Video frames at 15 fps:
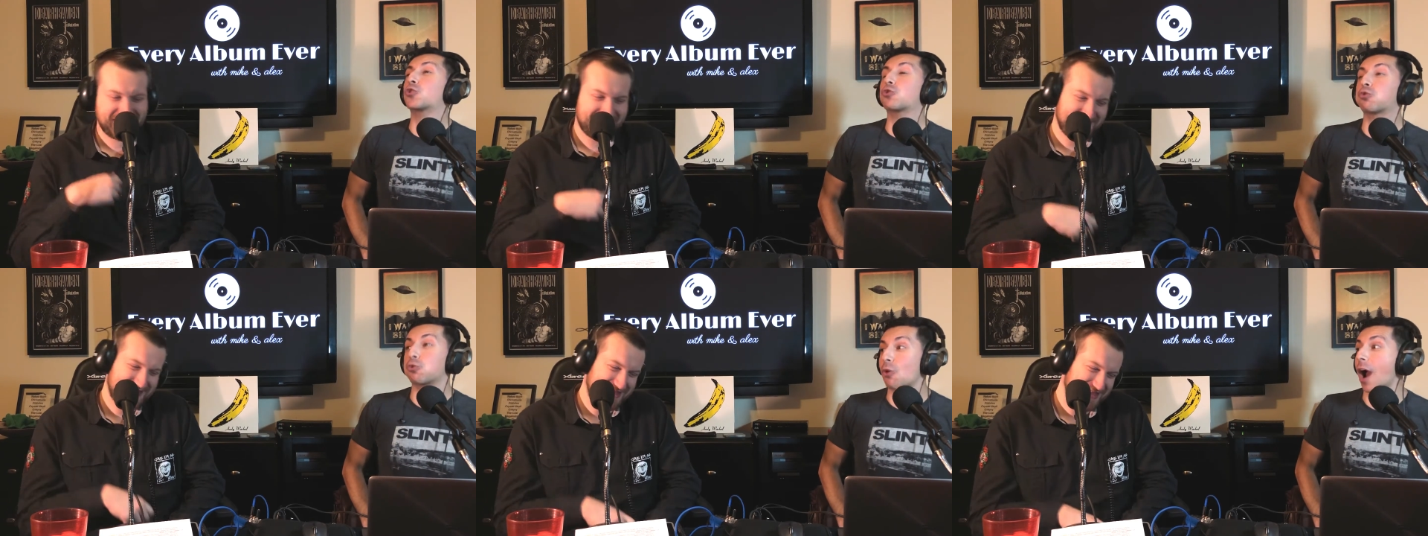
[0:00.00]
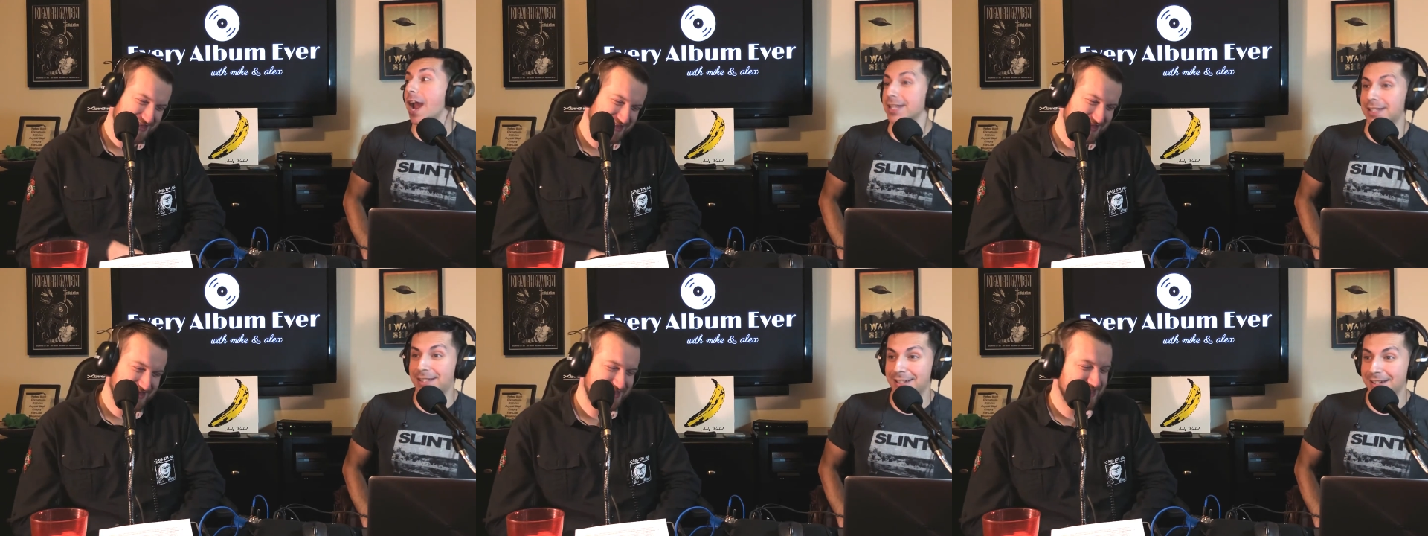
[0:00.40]

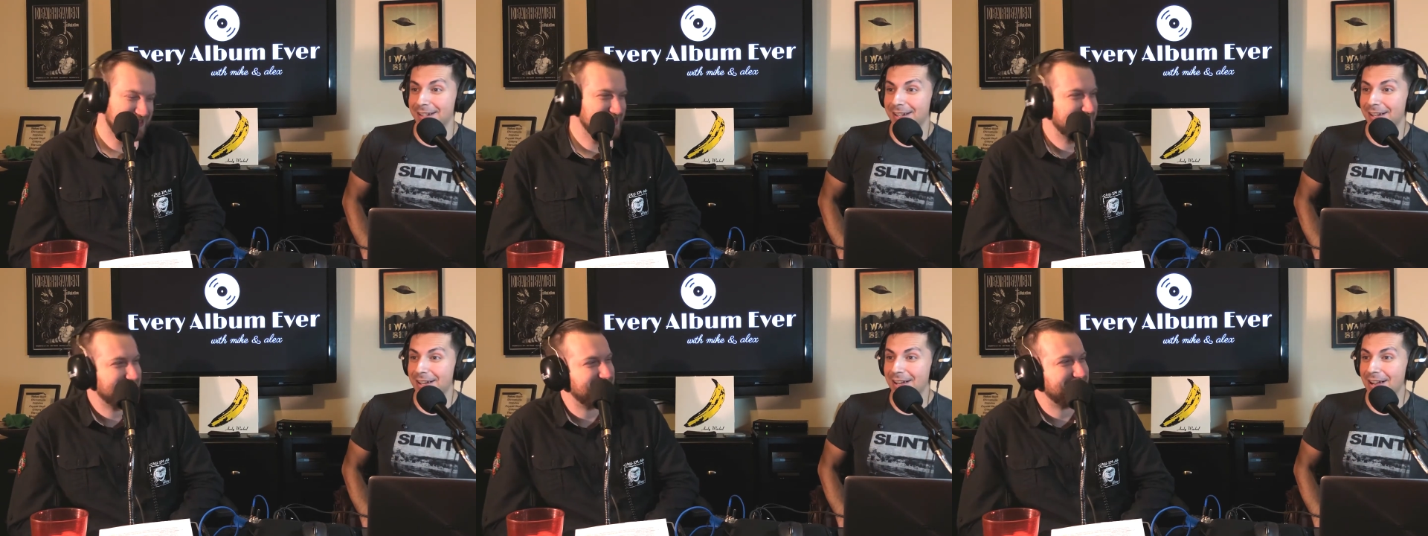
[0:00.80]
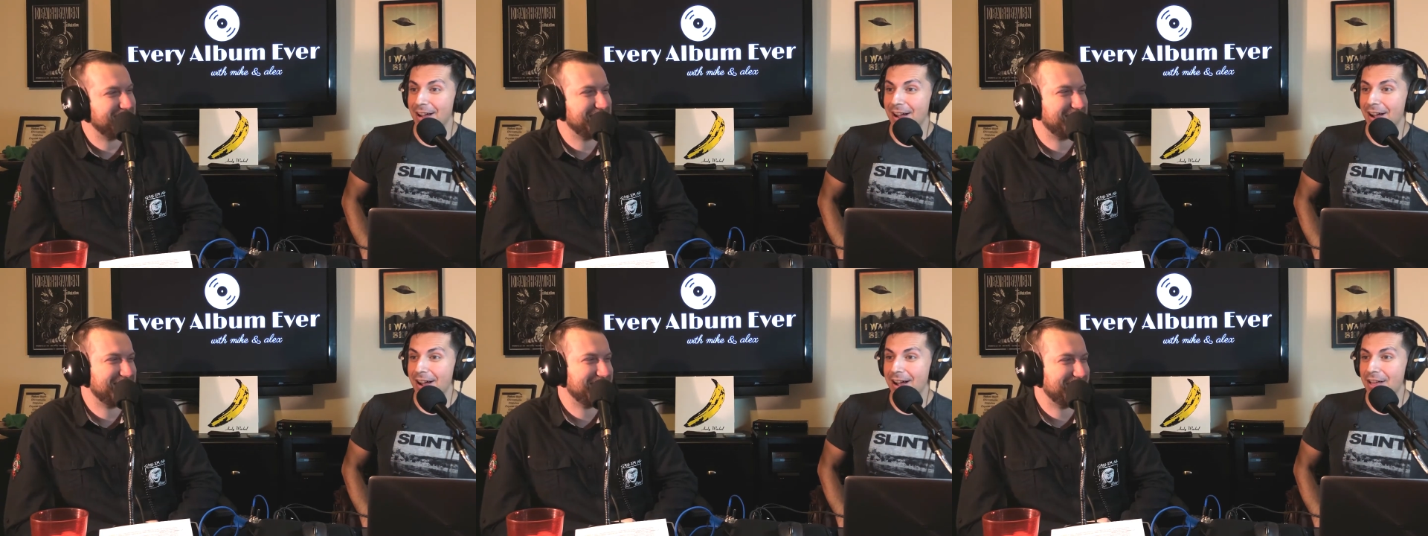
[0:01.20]
Speaker 1: Christ,
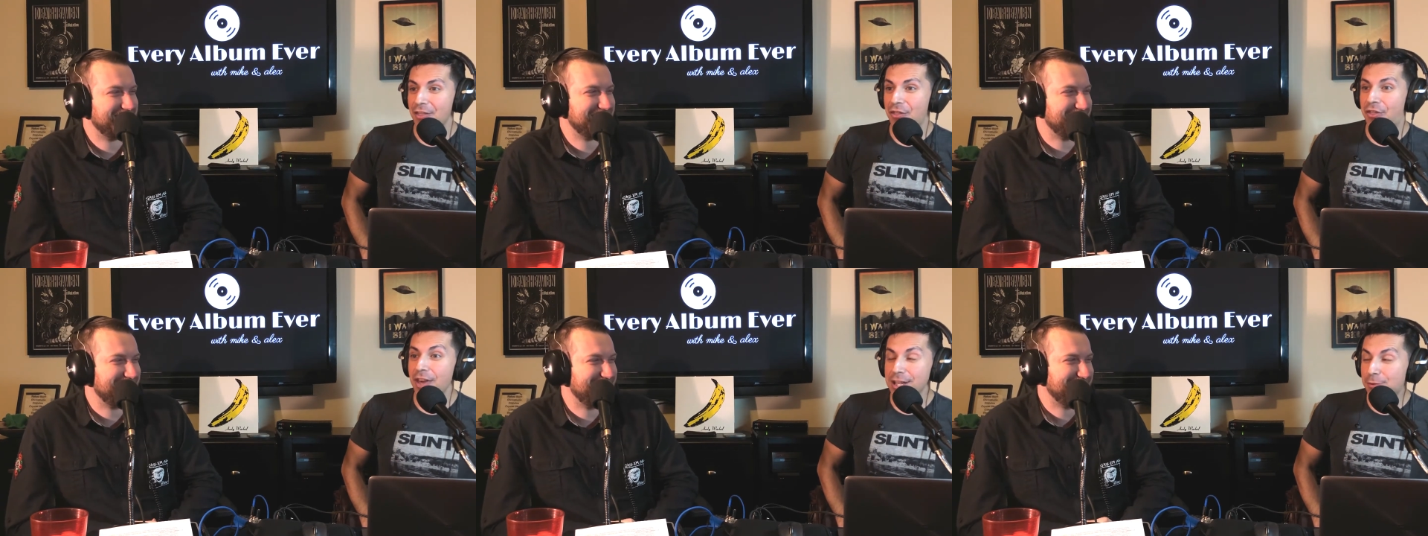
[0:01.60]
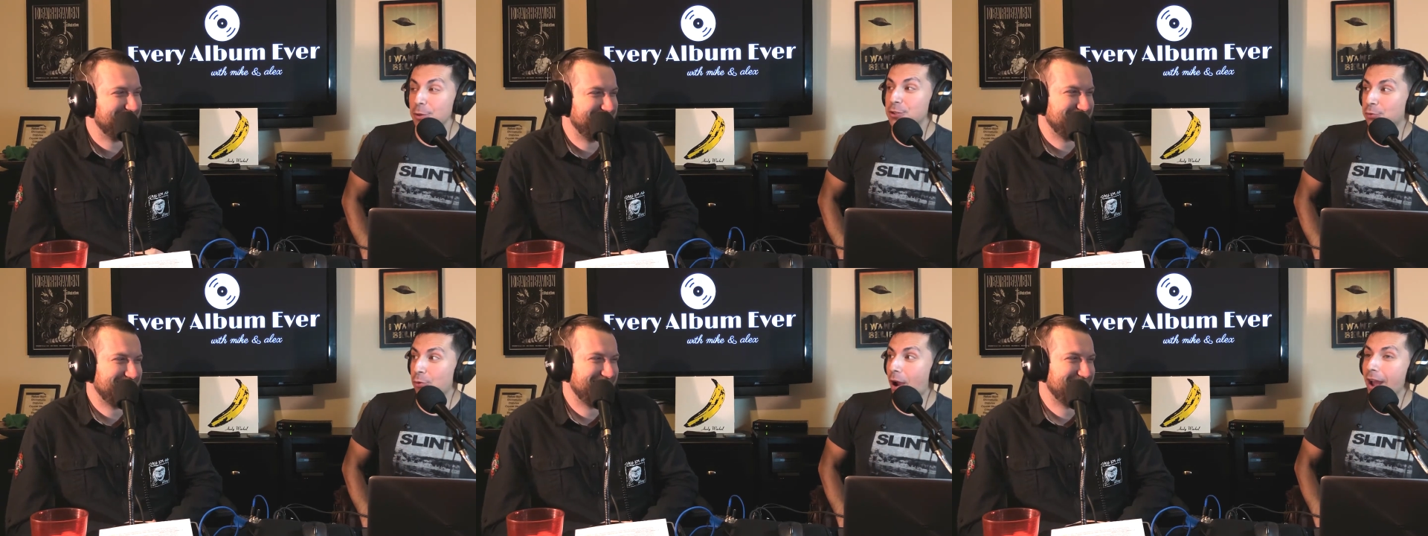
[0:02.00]
this
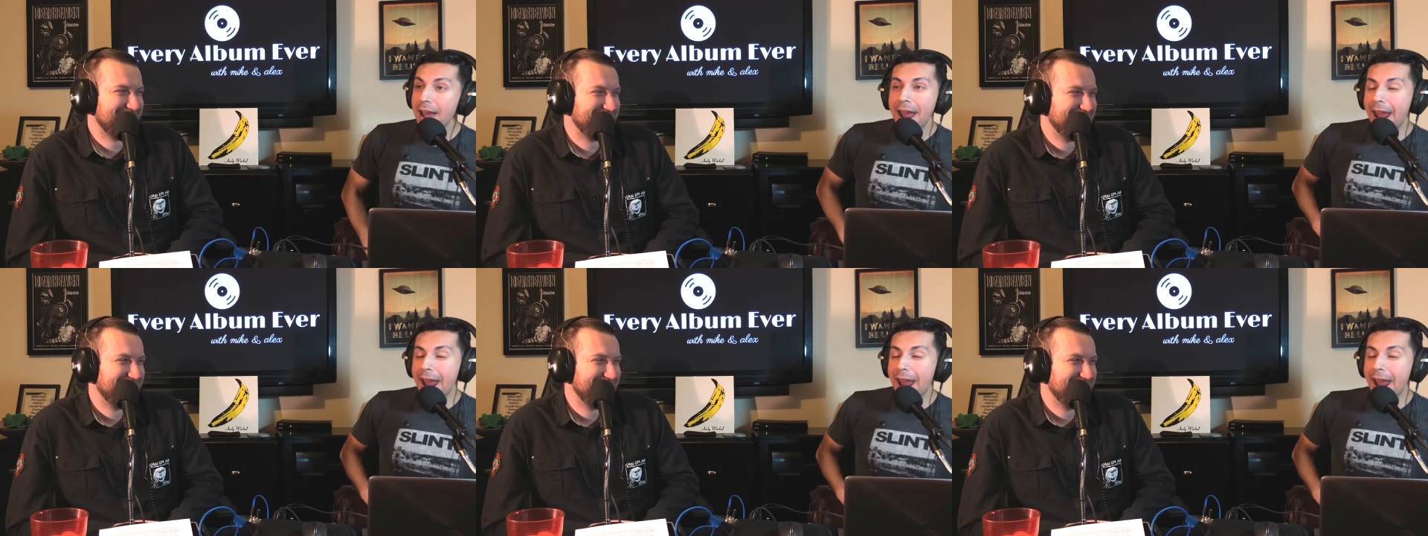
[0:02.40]
was rough.